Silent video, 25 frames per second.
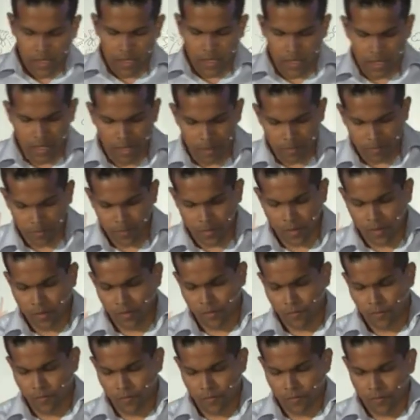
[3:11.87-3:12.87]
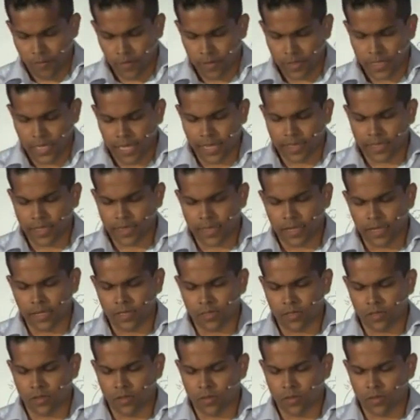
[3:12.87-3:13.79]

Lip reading: A few of the other things